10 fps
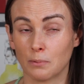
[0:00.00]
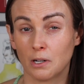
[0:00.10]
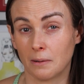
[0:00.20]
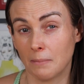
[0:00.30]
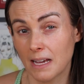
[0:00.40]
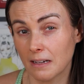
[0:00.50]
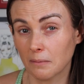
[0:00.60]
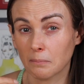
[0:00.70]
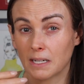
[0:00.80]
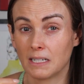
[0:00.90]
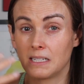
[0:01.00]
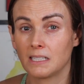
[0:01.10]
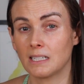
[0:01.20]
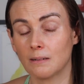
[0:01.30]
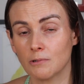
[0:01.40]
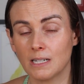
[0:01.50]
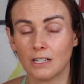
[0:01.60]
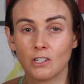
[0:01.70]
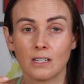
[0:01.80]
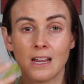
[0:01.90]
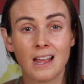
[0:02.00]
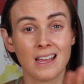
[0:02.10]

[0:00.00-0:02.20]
put on makeup, but I need sun protection,